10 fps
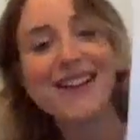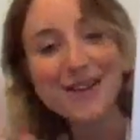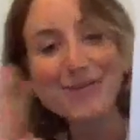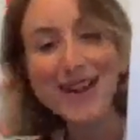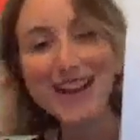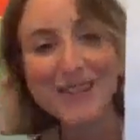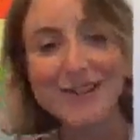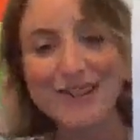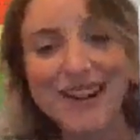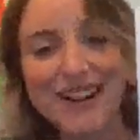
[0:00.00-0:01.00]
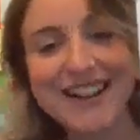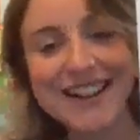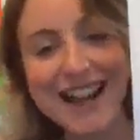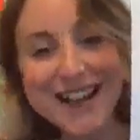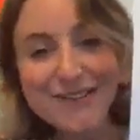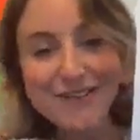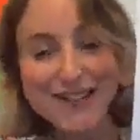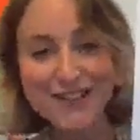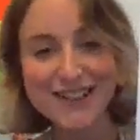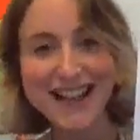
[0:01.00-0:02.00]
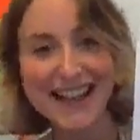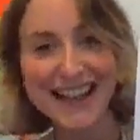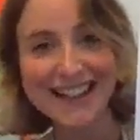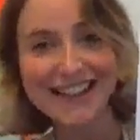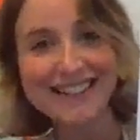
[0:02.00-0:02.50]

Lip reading: goodbye, everyone. Thank you for joining.